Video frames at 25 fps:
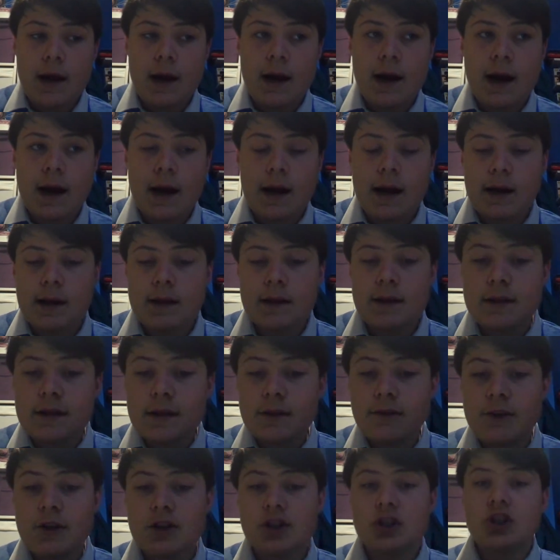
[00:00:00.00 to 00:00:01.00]
and the
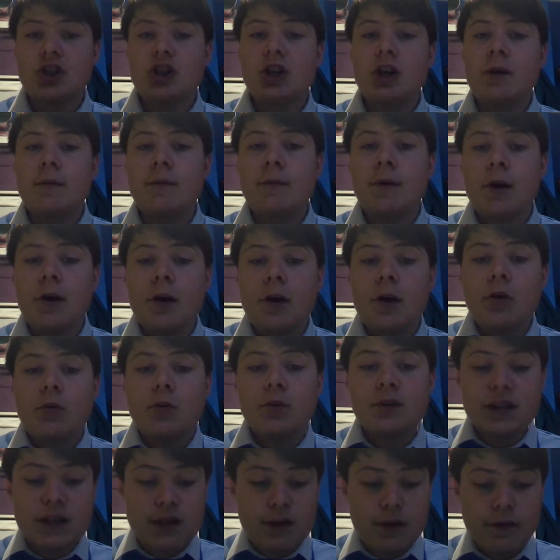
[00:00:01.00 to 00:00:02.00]
division ship
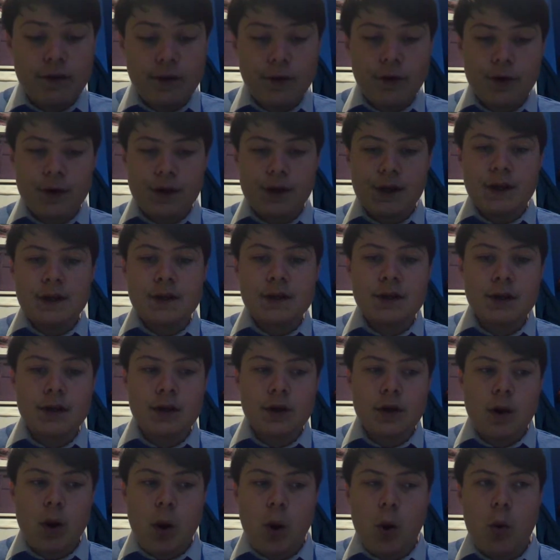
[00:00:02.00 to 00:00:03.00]
was in the void,
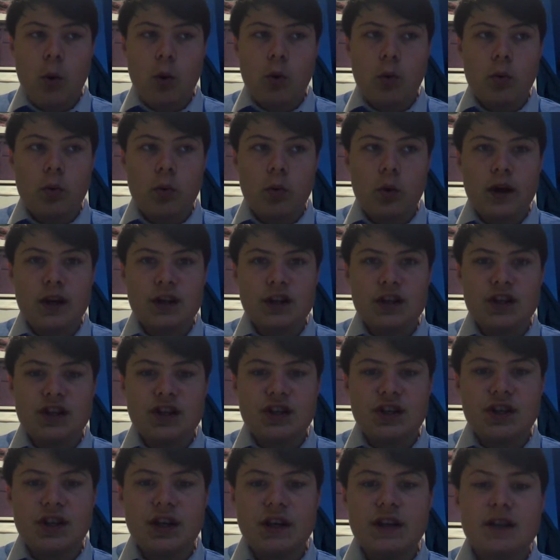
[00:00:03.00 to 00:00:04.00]

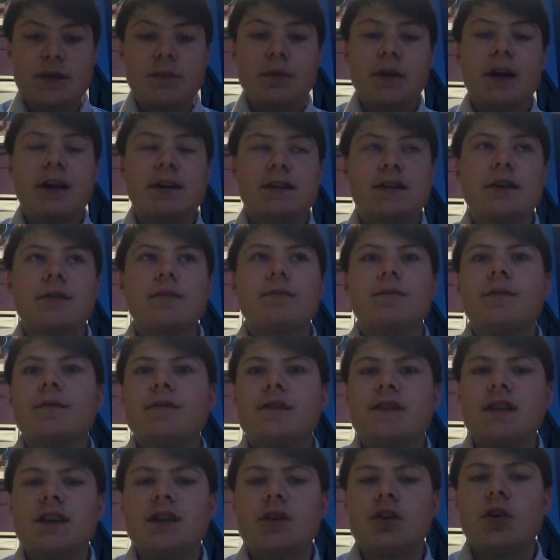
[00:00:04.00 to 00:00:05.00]
which is a place that we've
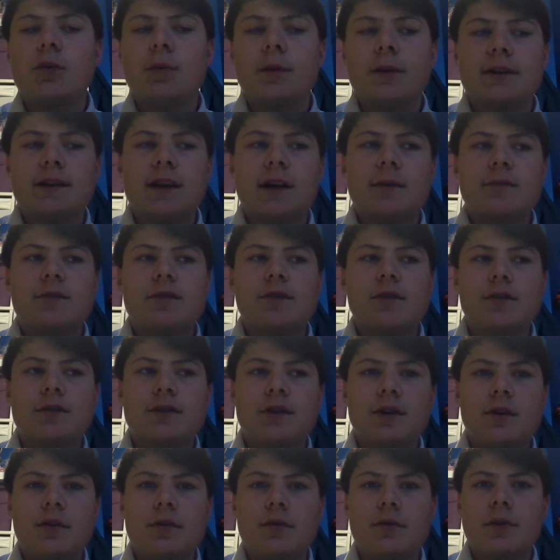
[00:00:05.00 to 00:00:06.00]
seen a couple of times
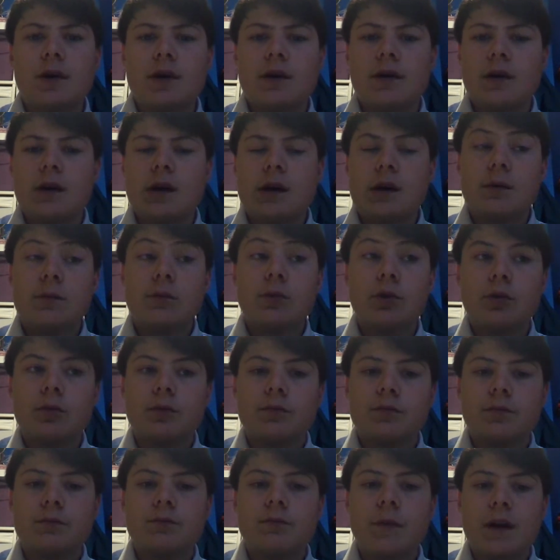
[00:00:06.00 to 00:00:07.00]

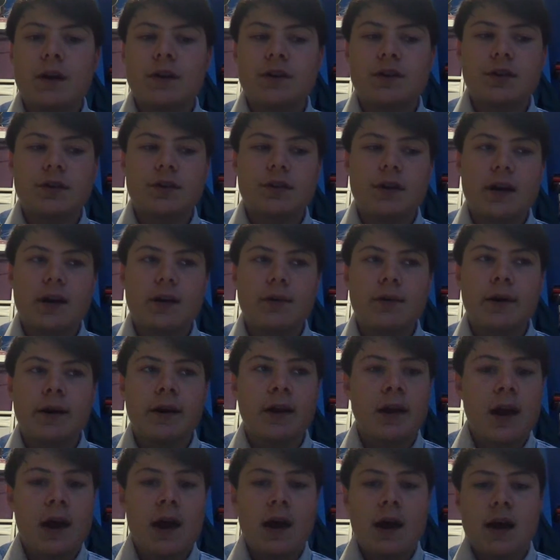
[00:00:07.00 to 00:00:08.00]
mentioned
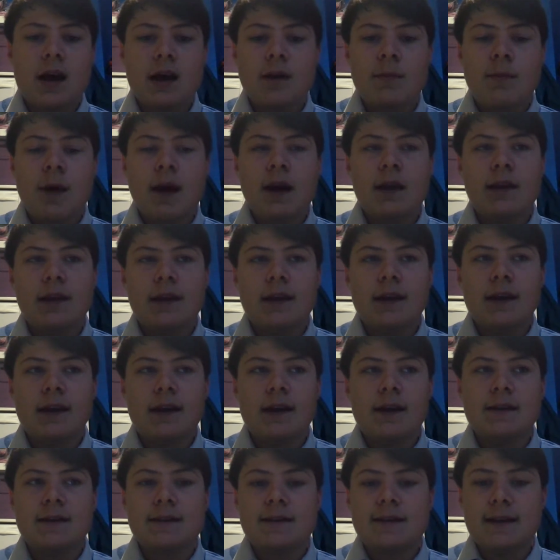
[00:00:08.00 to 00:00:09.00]
anyway, mainly
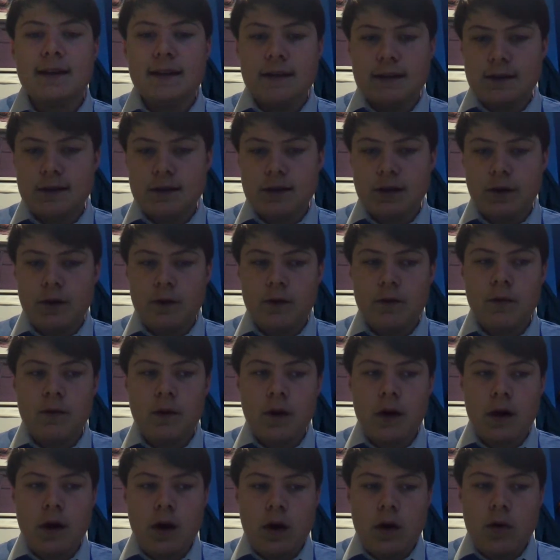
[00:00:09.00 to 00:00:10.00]
in season 2
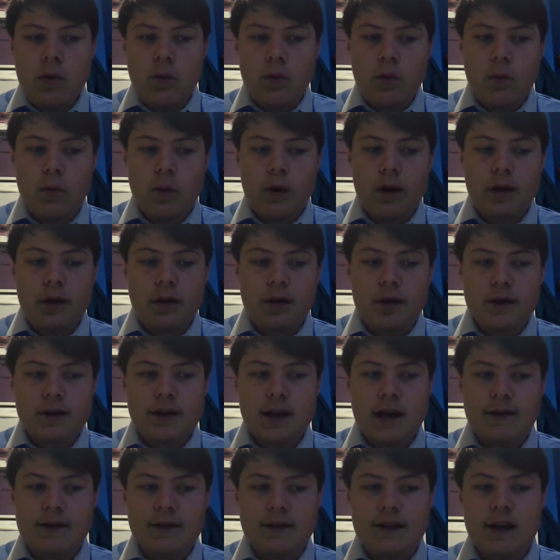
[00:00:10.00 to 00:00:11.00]
with
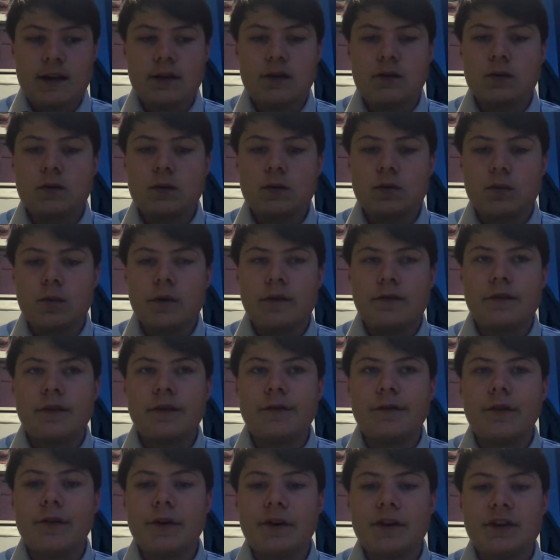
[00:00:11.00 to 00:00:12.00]
David Tennant with the
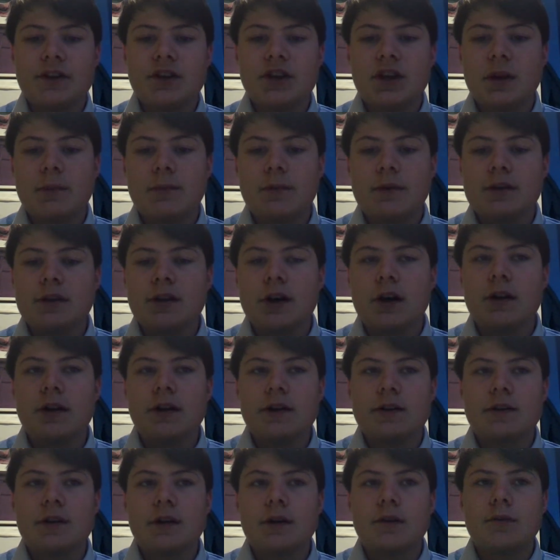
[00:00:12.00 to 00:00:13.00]
void ship the
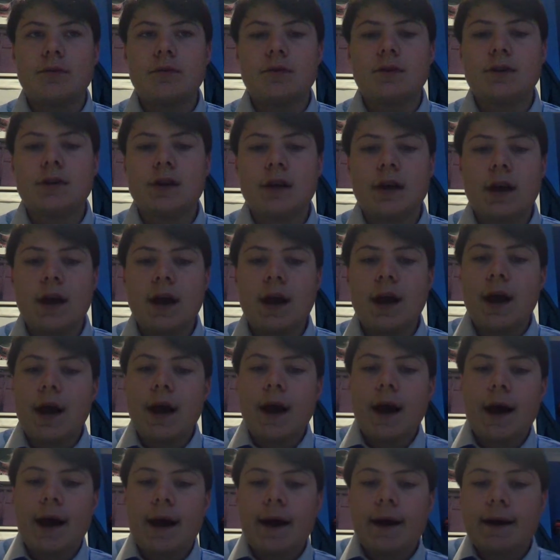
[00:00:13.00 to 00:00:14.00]
Daleks owned,
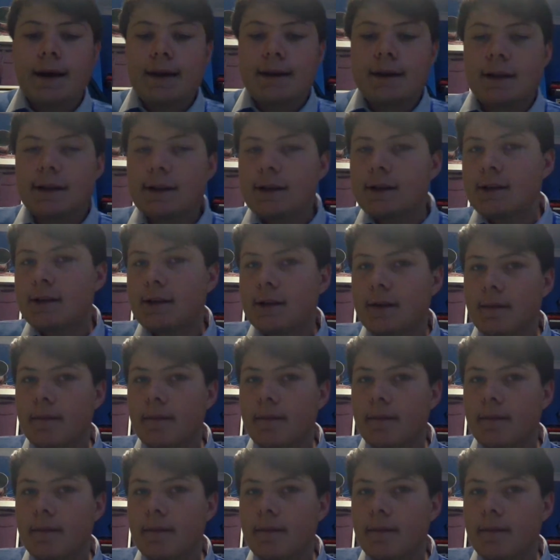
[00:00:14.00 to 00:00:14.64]
and